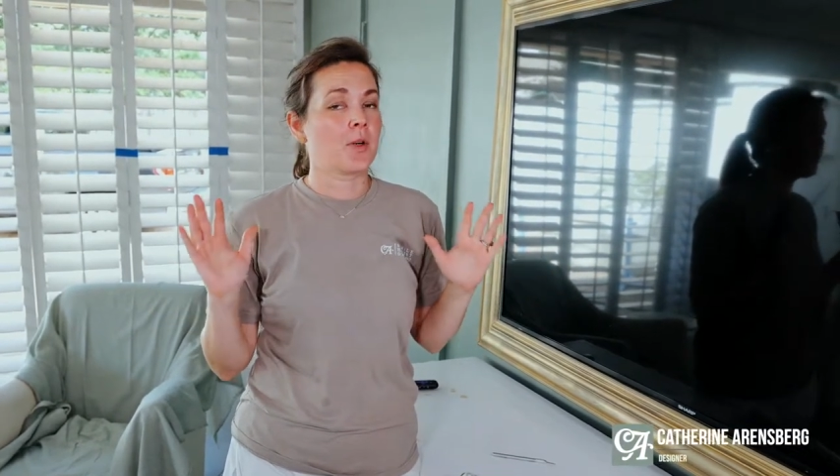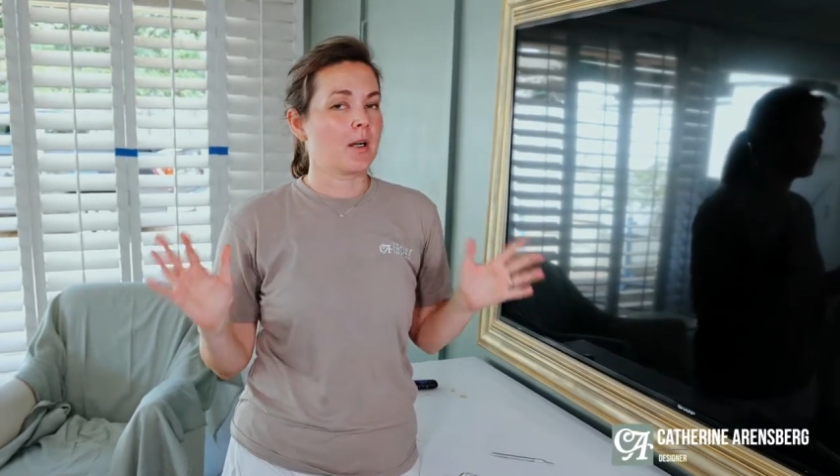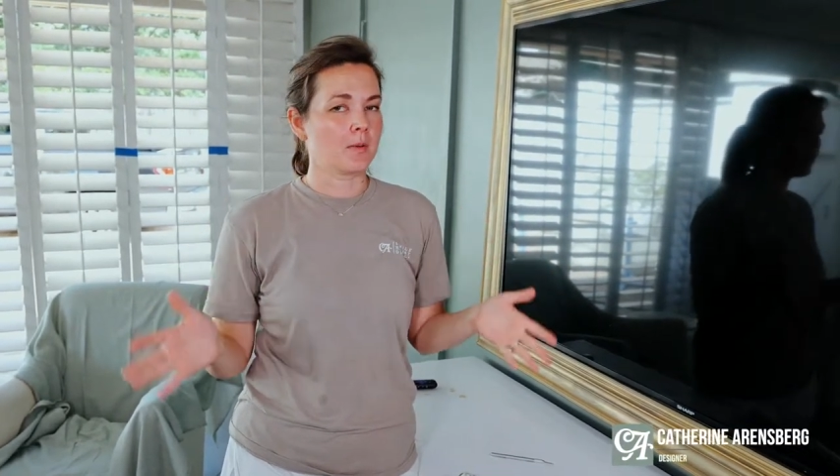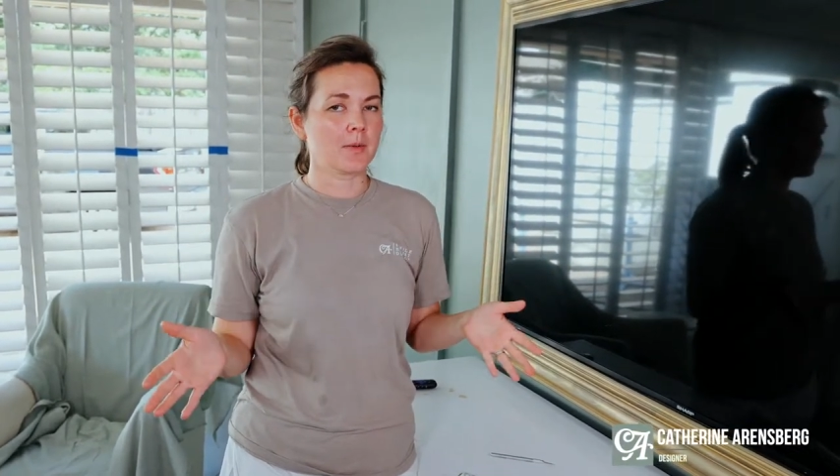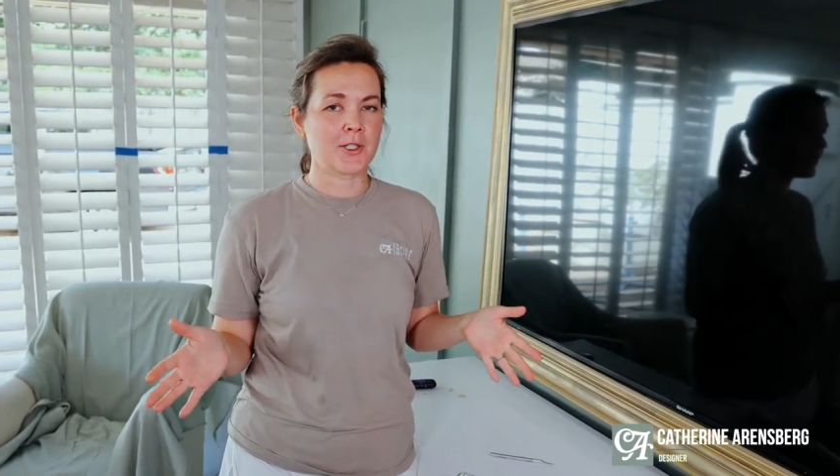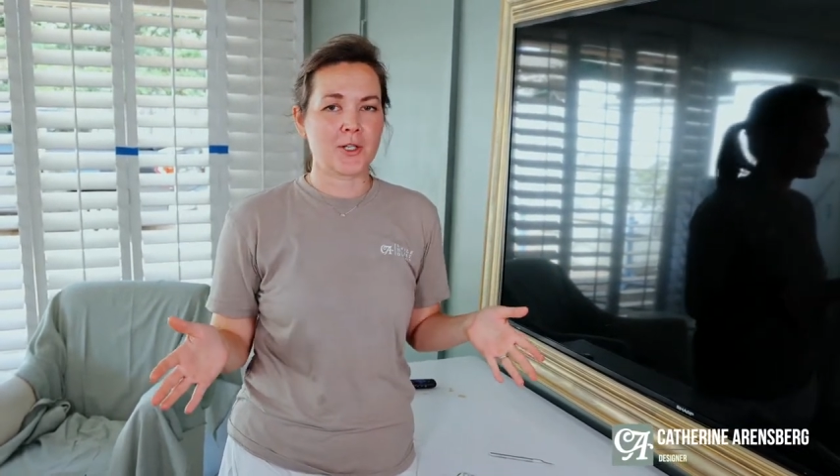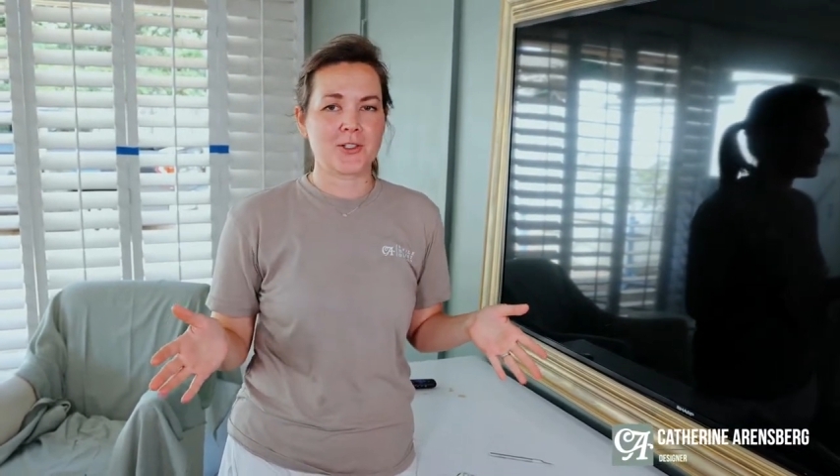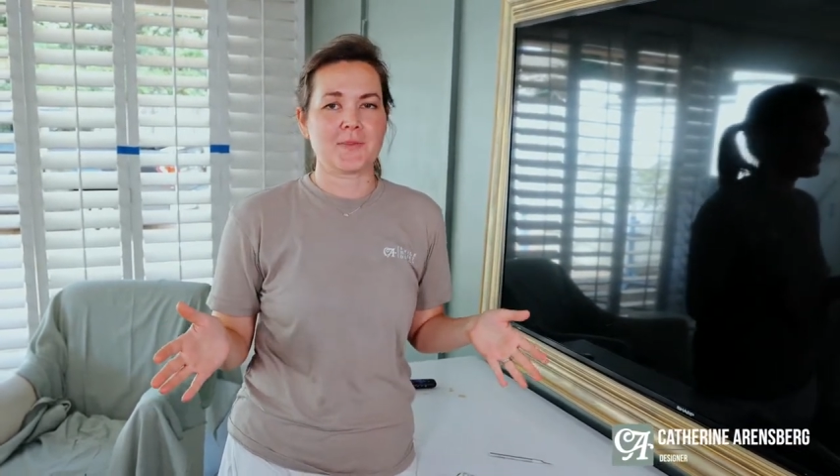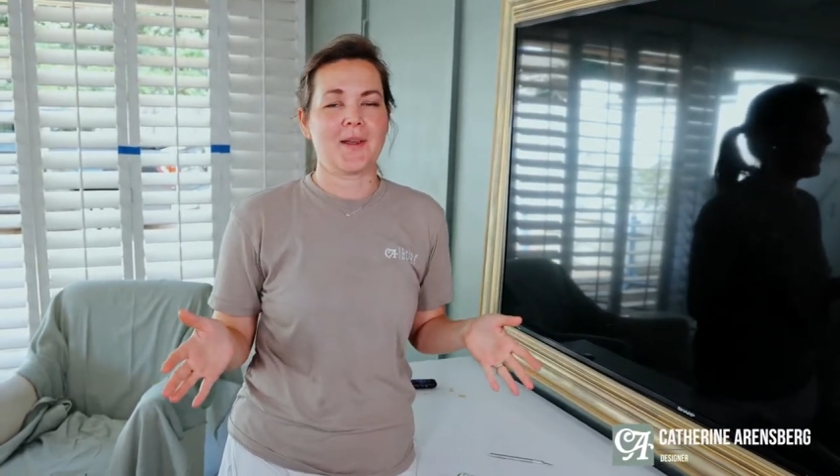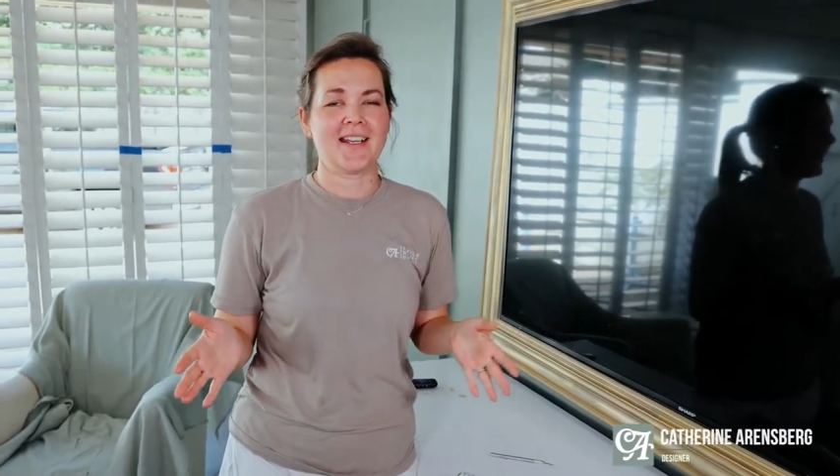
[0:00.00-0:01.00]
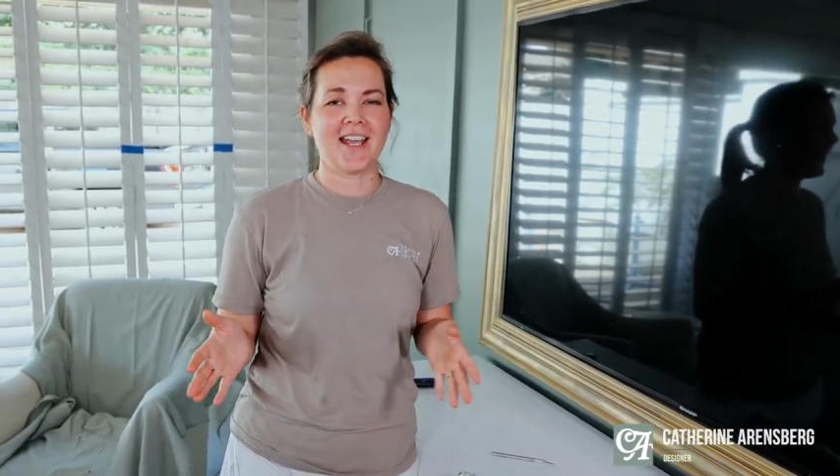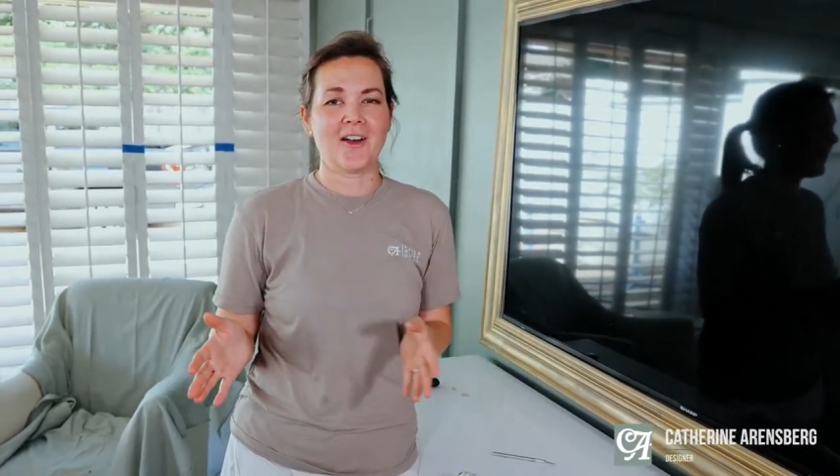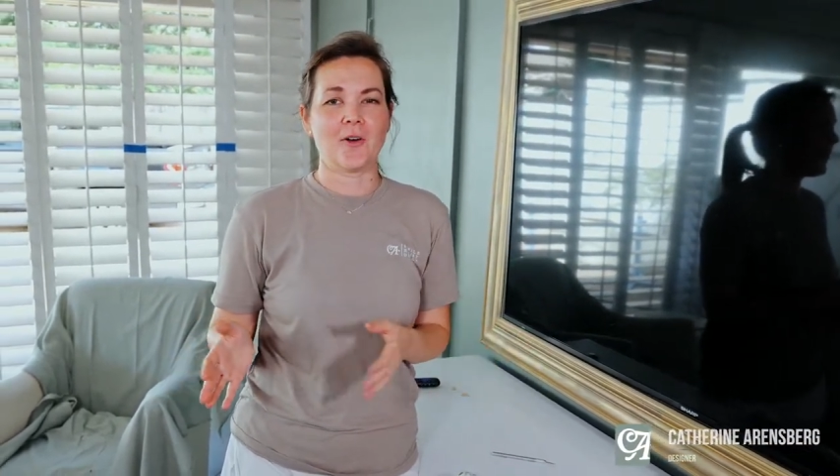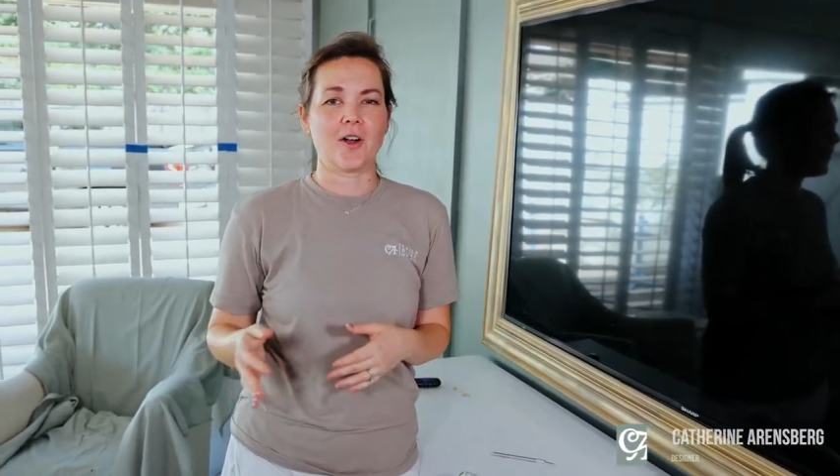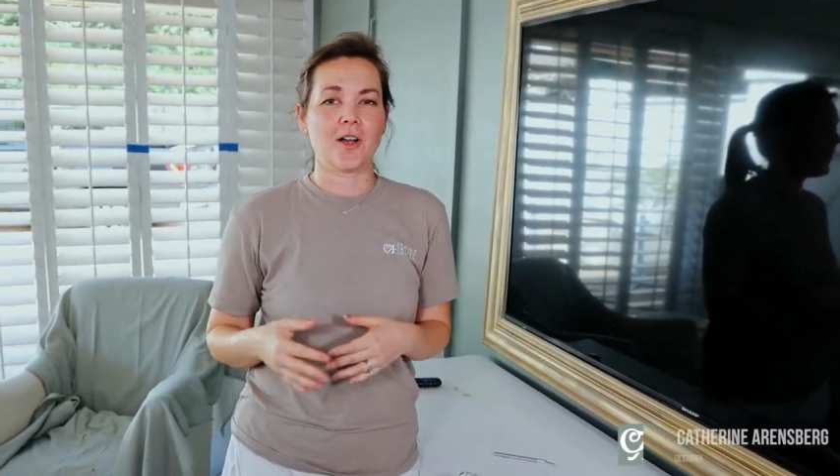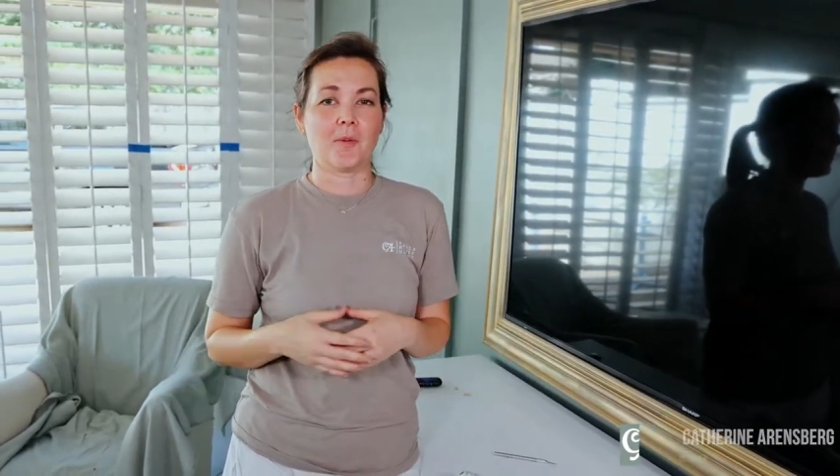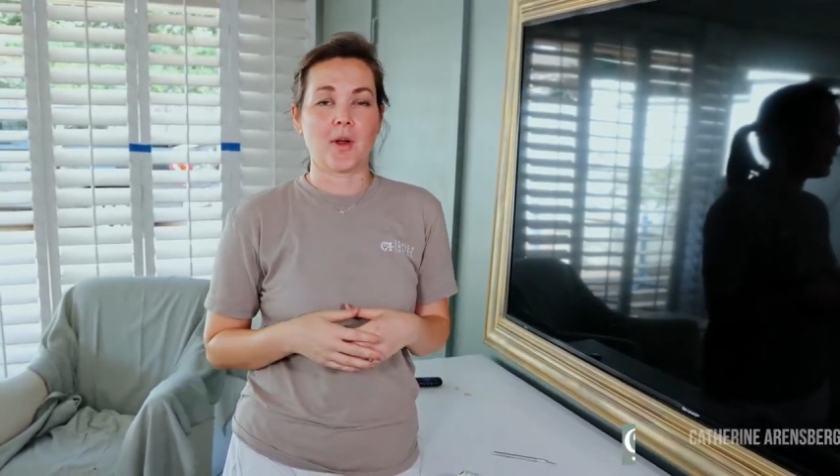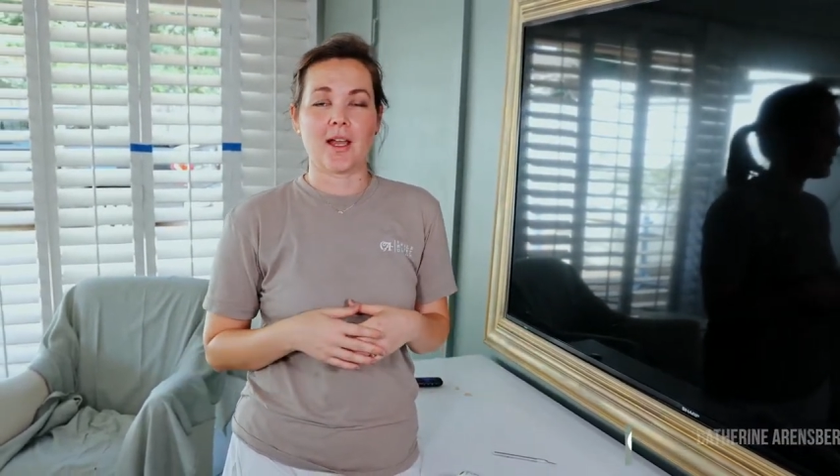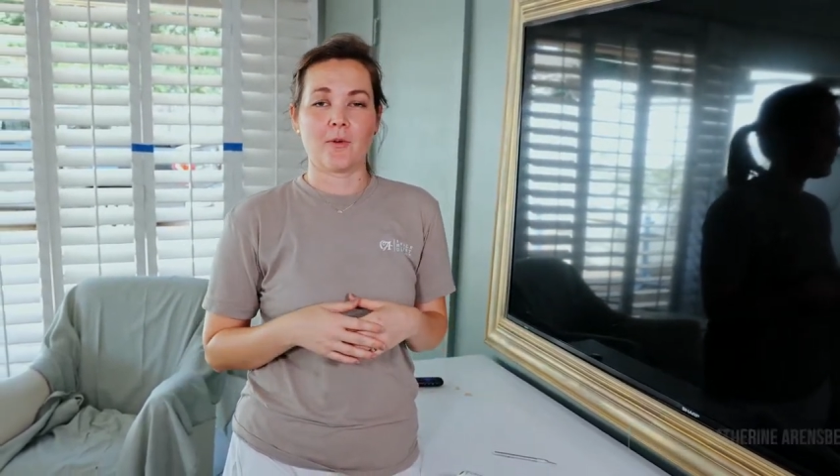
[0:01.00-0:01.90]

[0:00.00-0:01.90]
probably noticed by now, um,